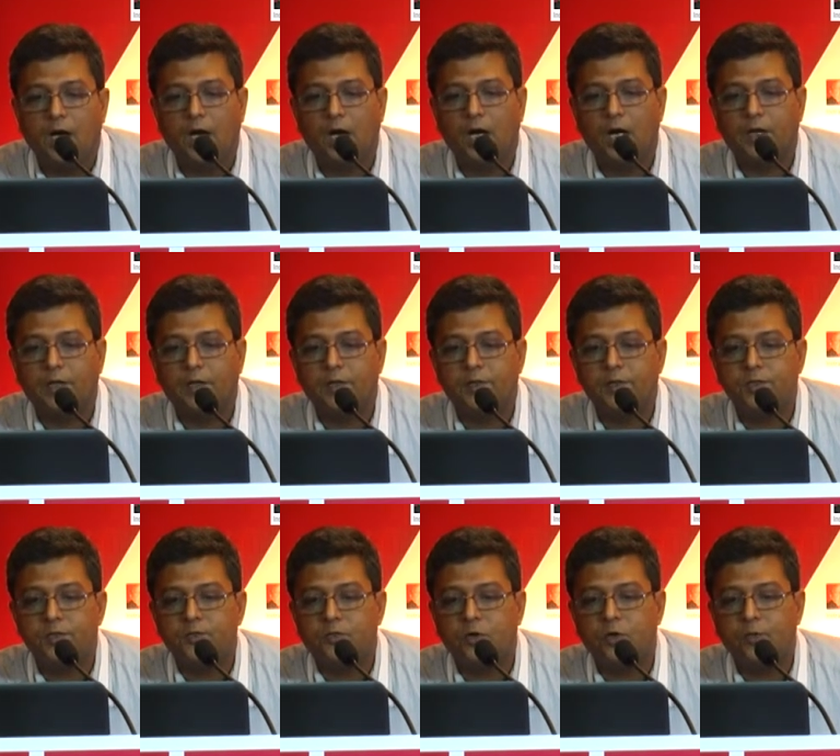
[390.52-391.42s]
And
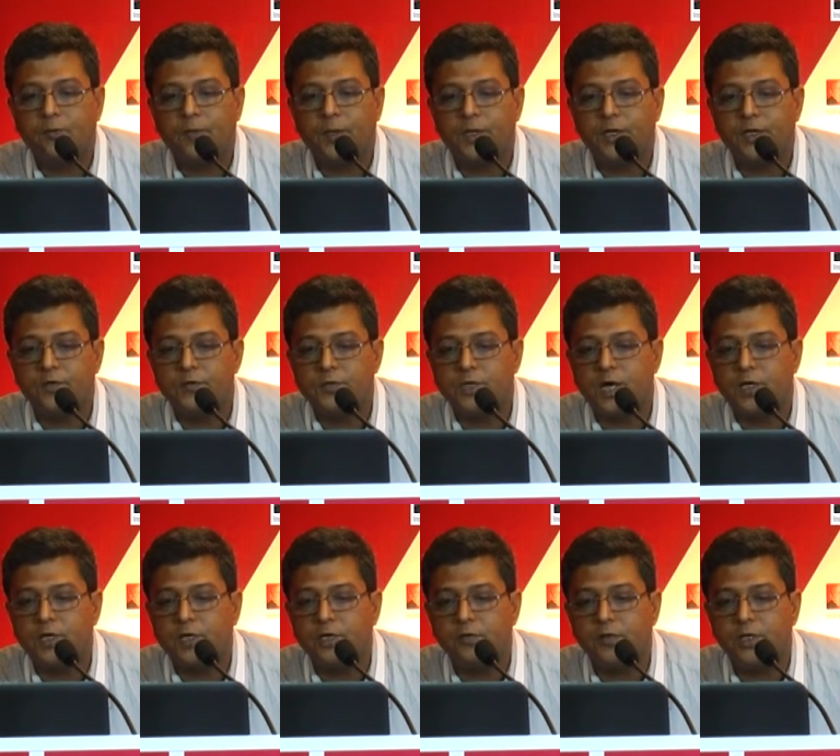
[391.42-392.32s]
this comparative
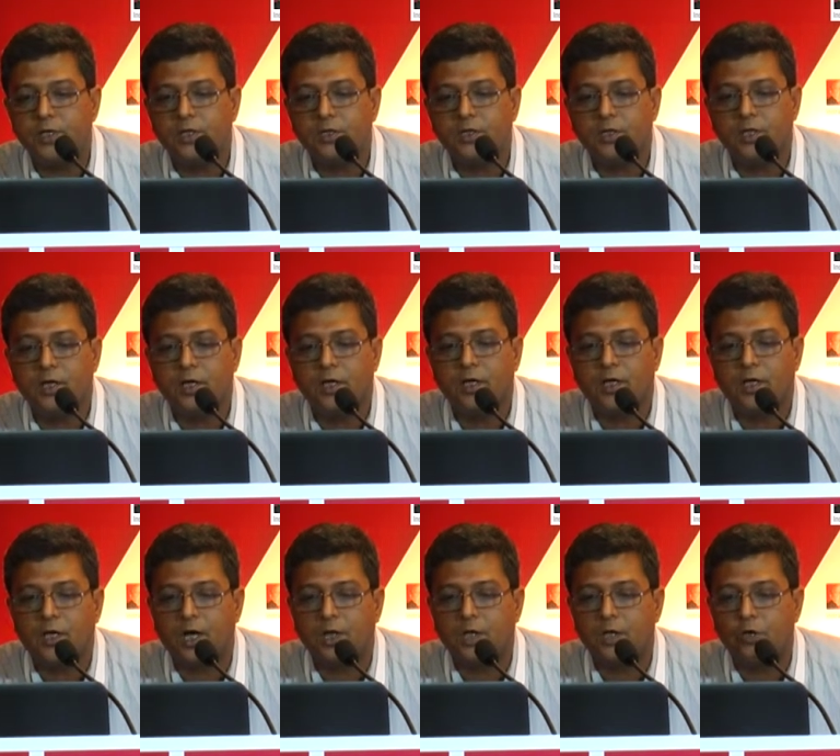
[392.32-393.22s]
study with
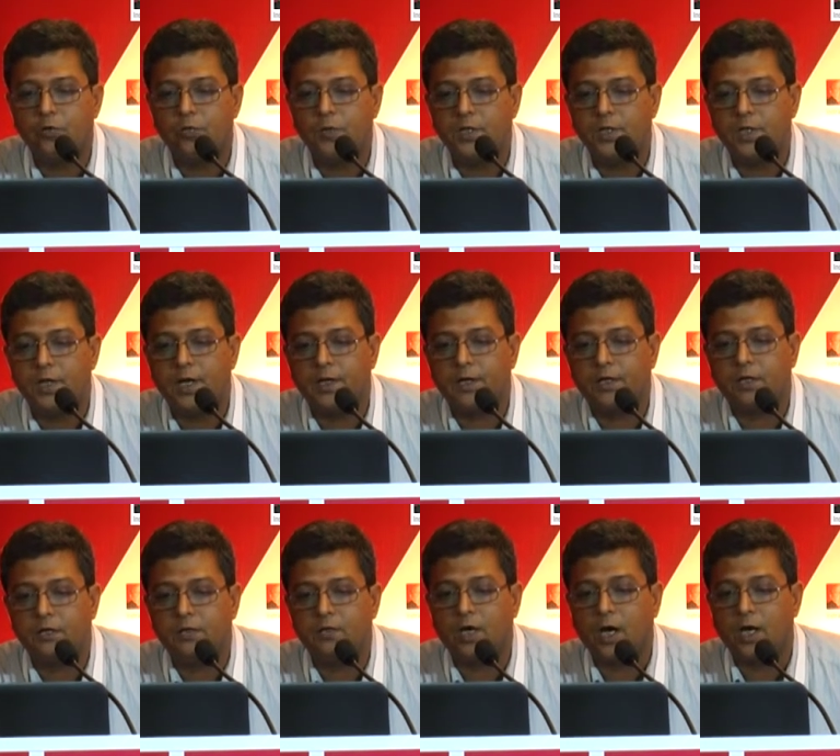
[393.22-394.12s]
curcumin
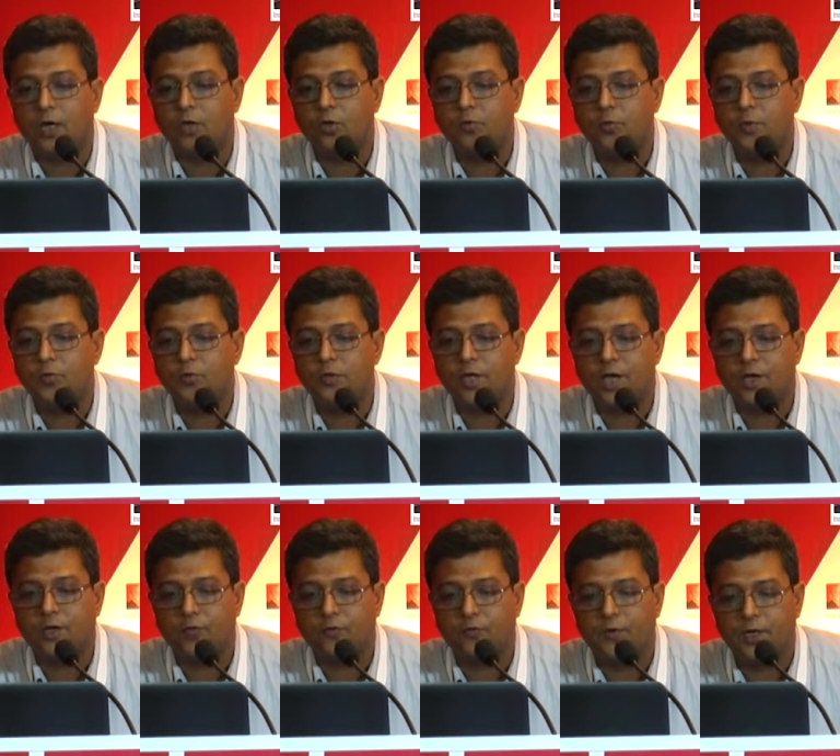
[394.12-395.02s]
and curcumin with
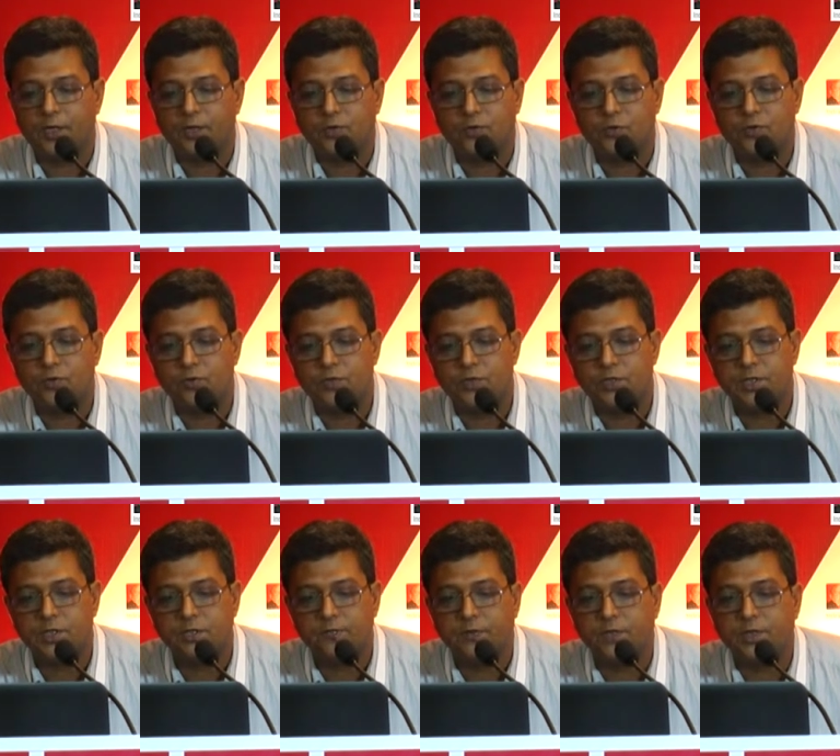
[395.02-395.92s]
diclofenac shows
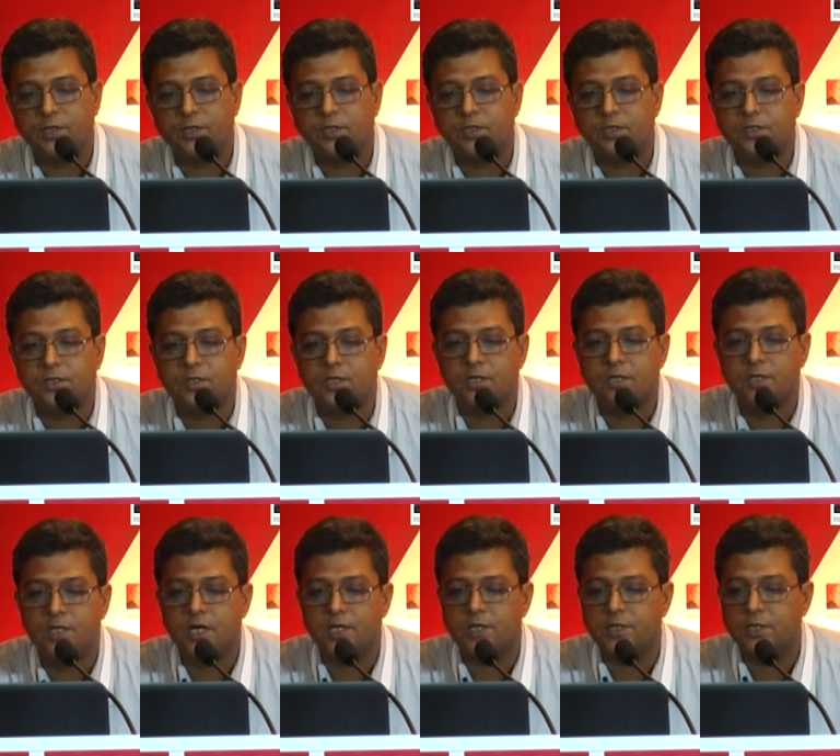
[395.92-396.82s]
significant
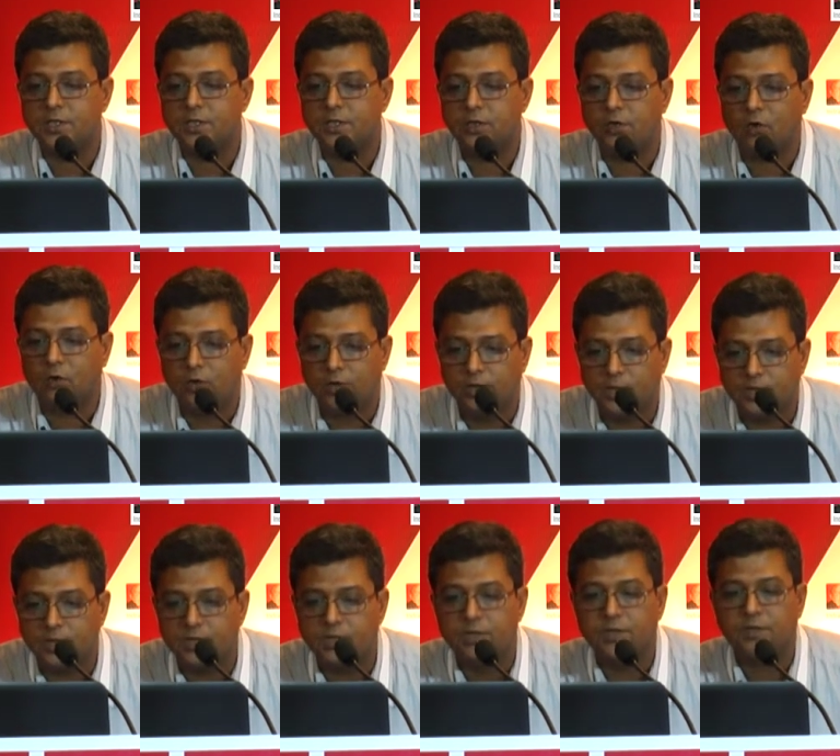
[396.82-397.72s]
reduction in all
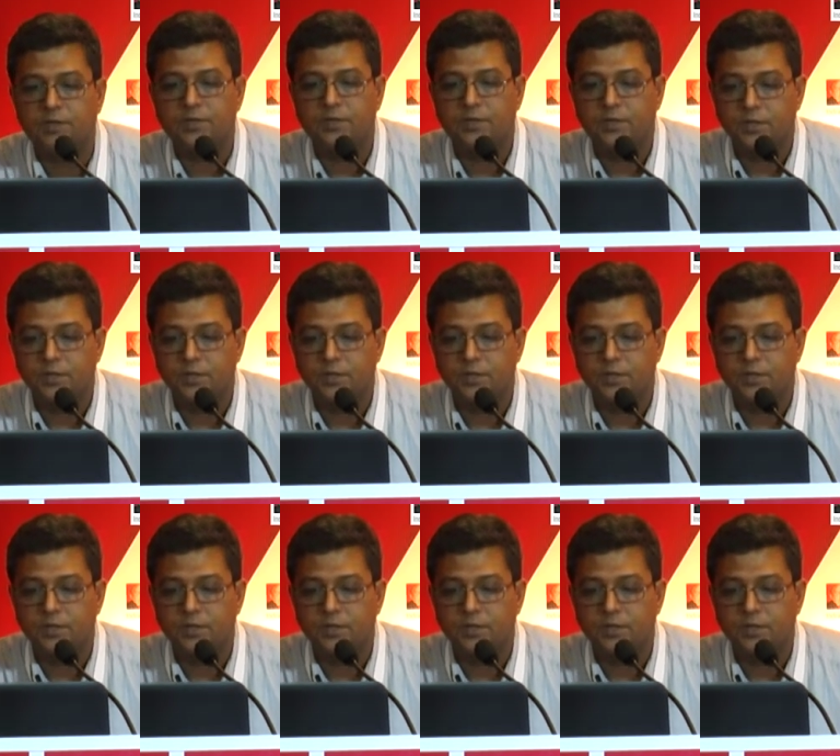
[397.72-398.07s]
the